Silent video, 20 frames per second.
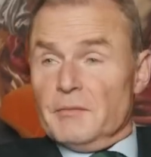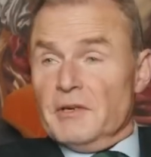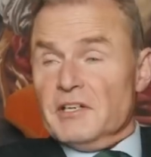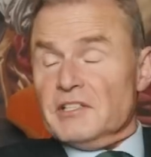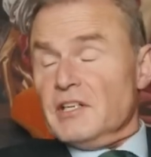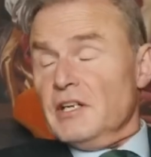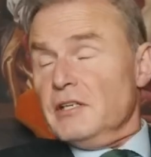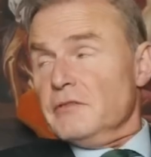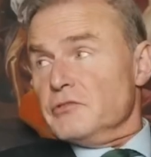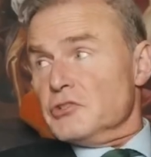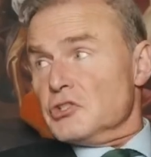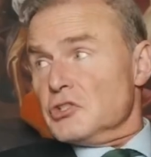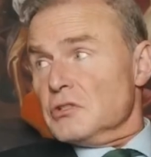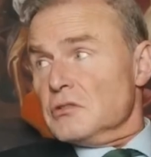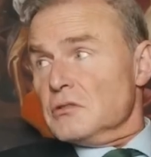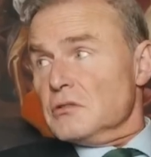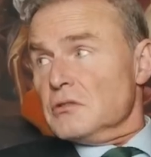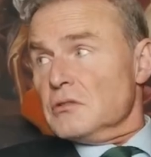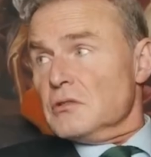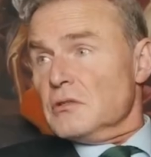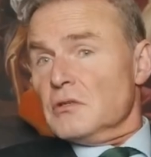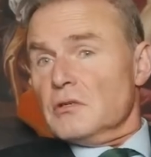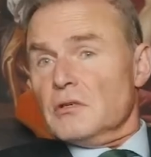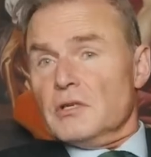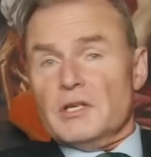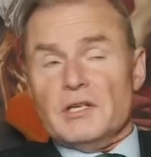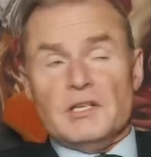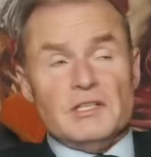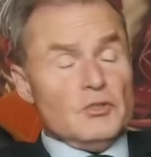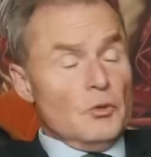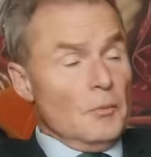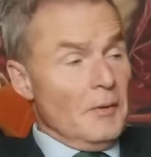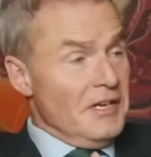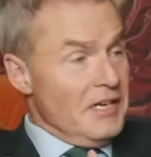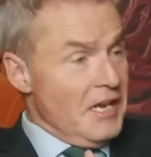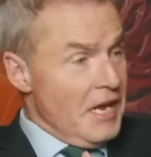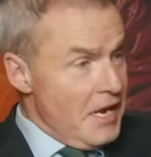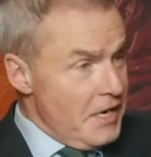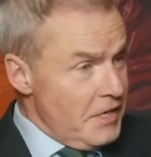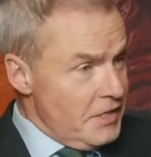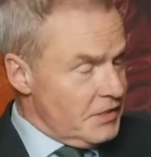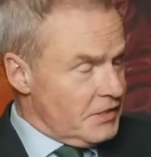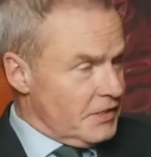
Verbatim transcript: make television. Mm. He's not made any